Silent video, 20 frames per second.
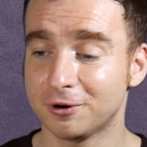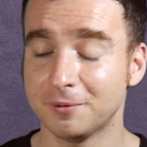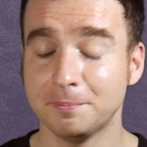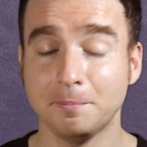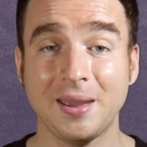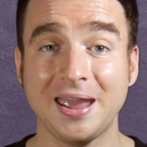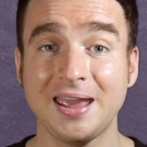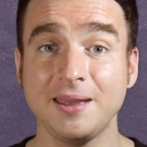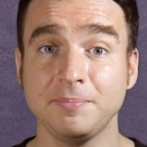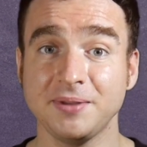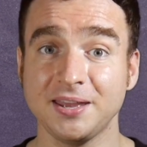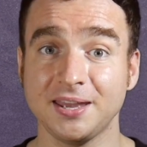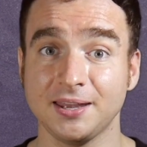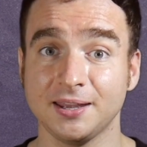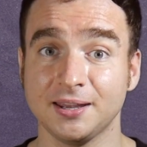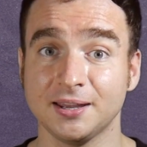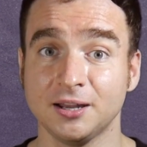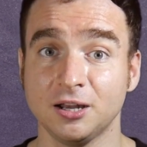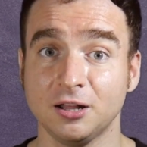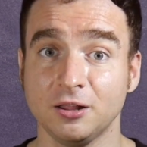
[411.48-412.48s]
Or
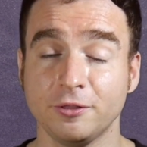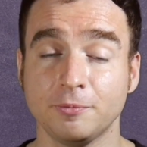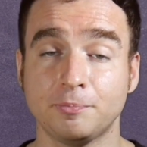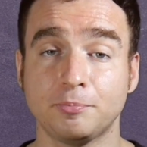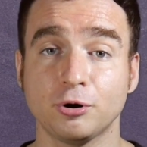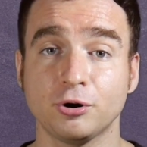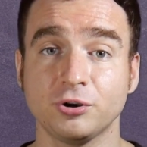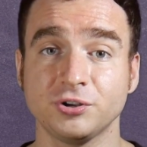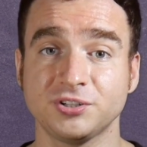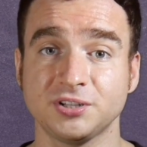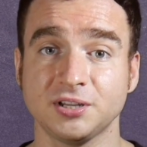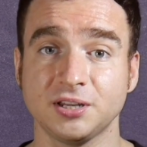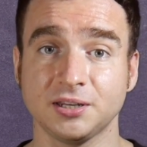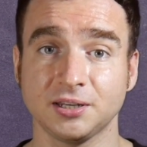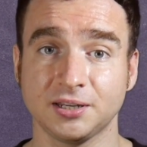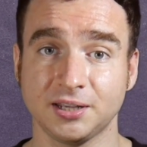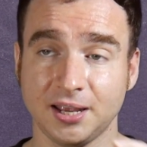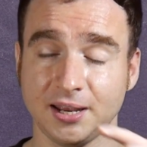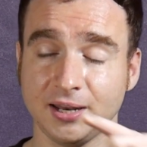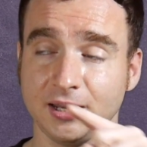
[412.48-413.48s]
maybe the
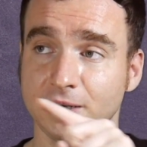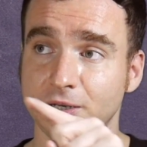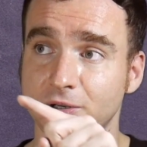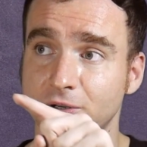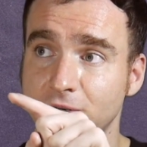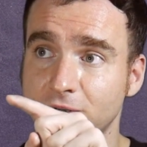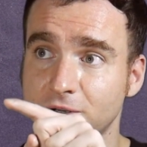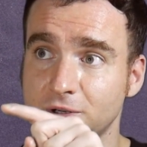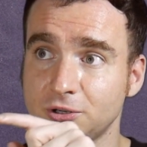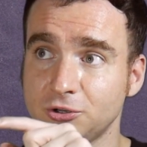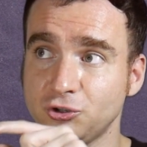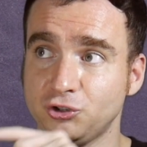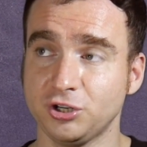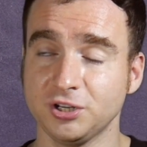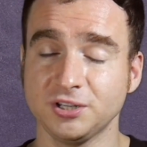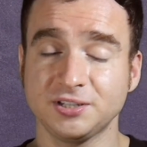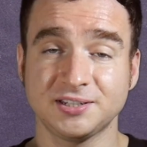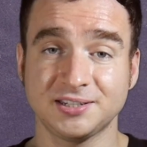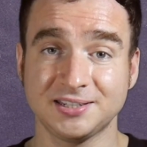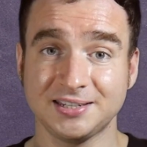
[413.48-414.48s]
person can
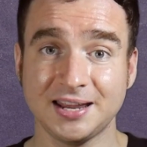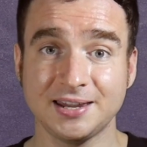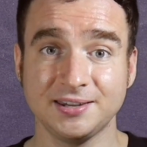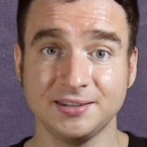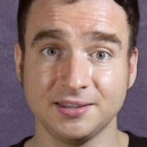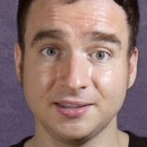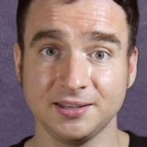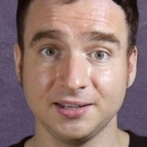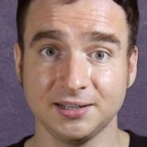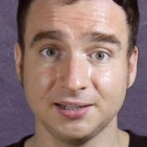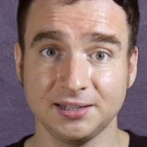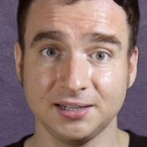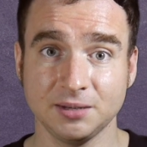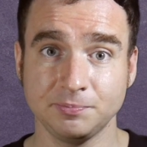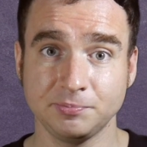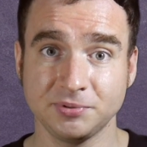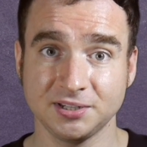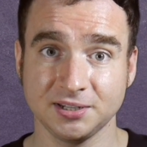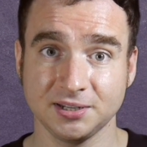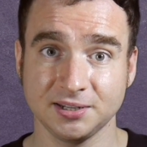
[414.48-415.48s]
just send the
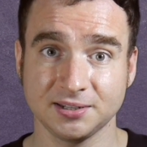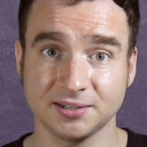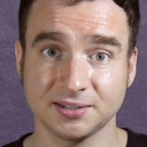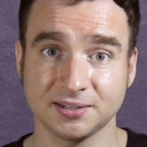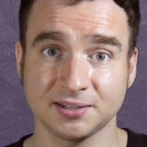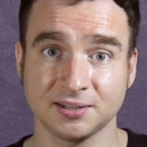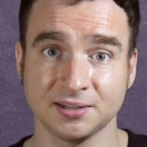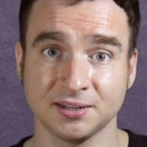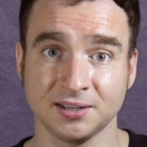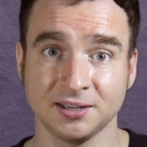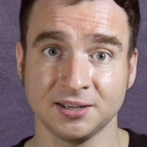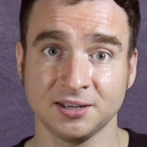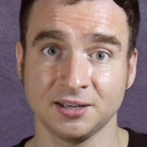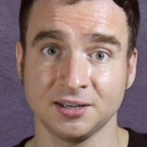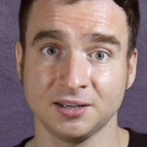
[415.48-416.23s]
ellipsis